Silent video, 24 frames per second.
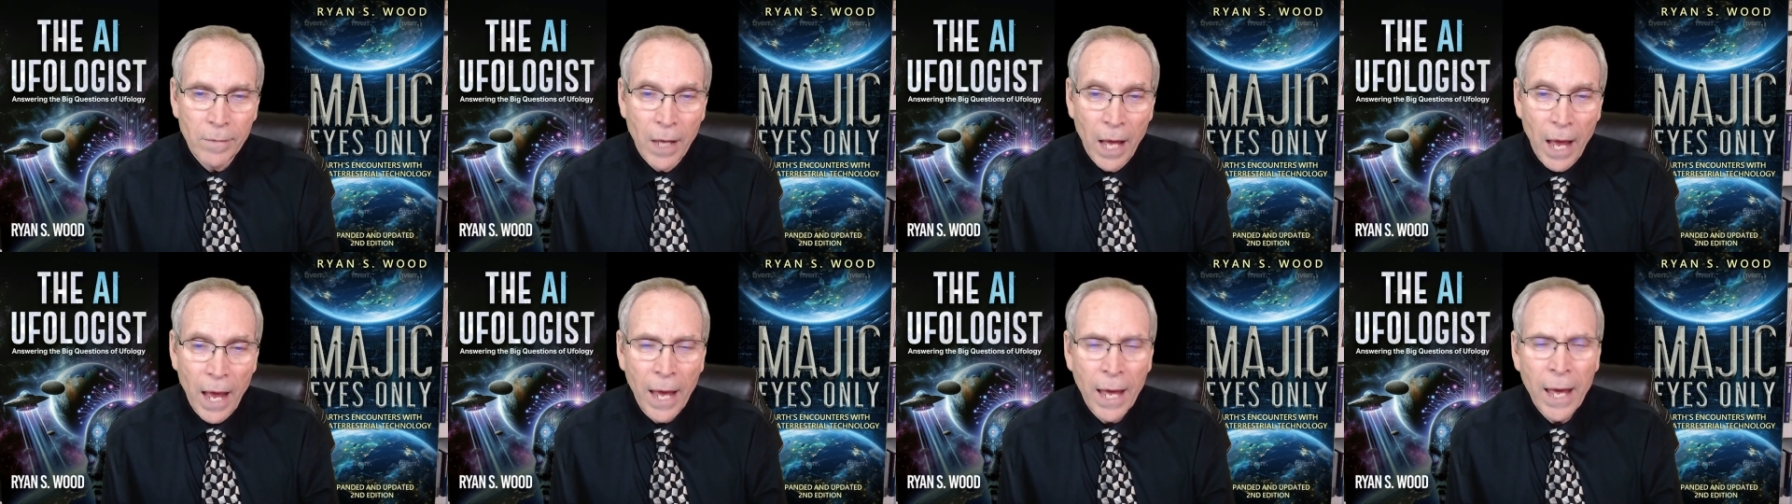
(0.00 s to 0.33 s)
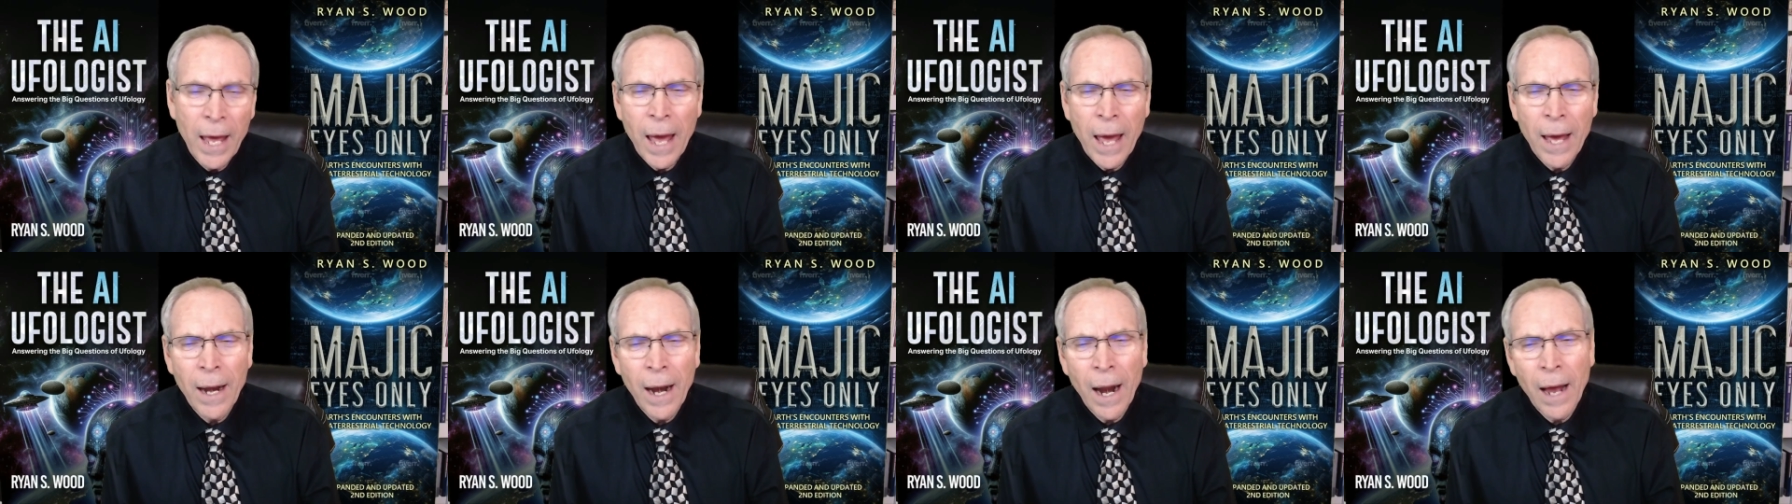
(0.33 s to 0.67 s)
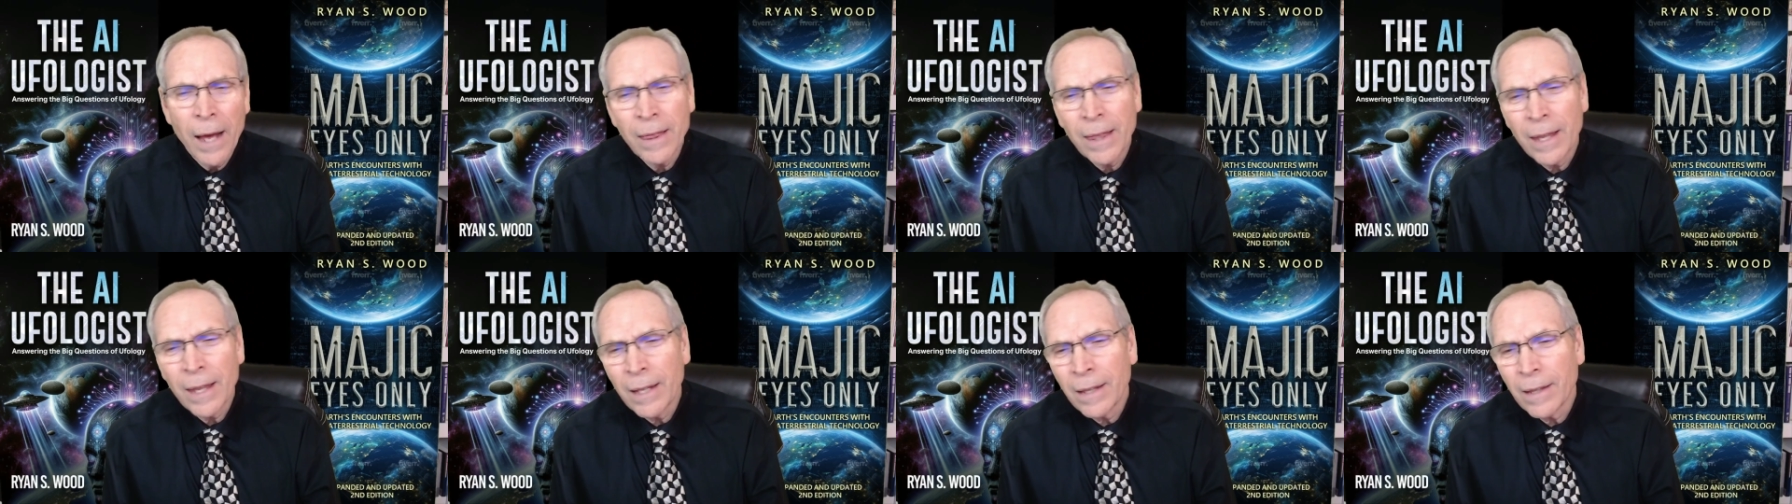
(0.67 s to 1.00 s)
and I
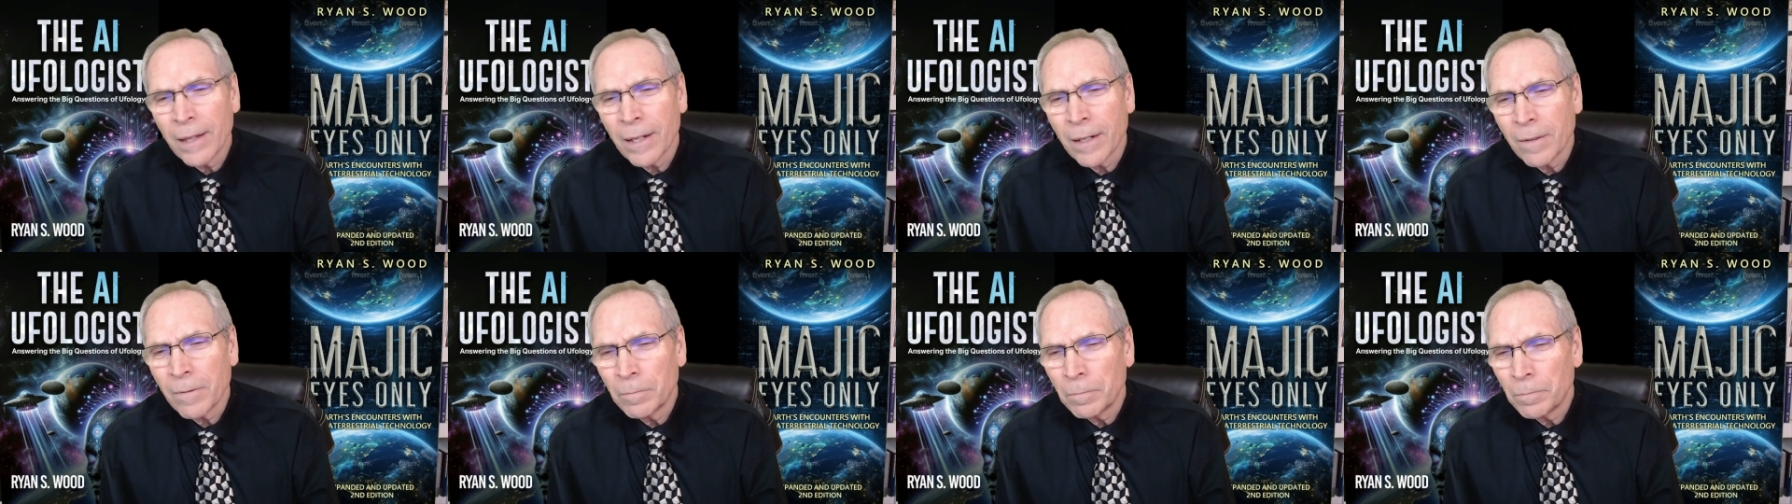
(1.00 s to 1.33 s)
think that